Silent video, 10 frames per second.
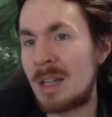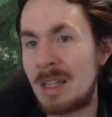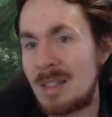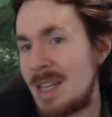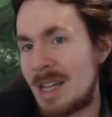
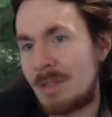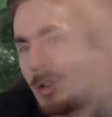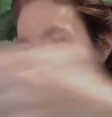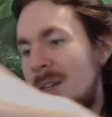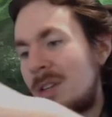And yeah, you
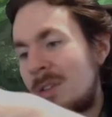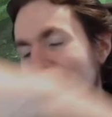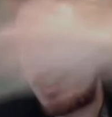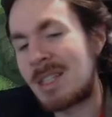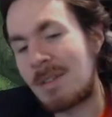can potentially
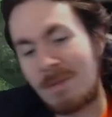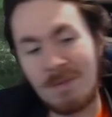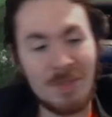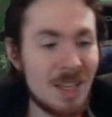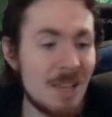make this
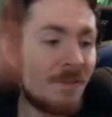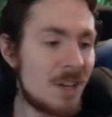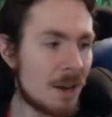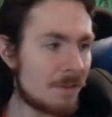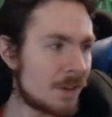
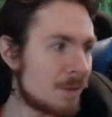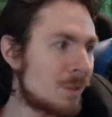infinite infinite,